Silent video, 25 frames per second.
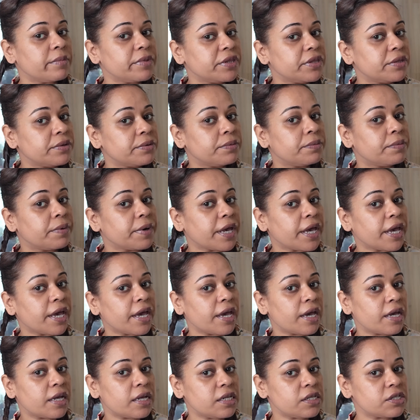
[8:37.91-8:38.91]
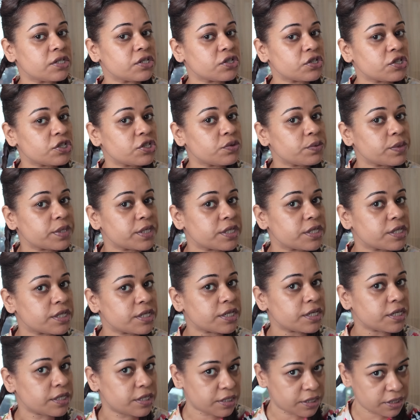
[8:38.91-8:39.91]
in the way. I'll just twist
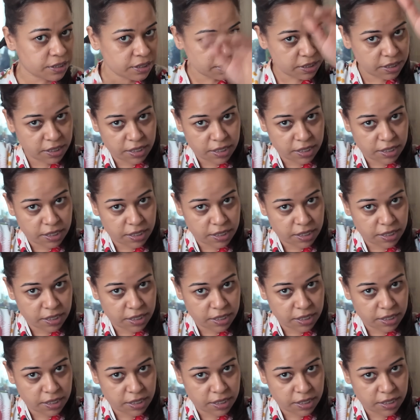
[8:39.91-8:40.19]
it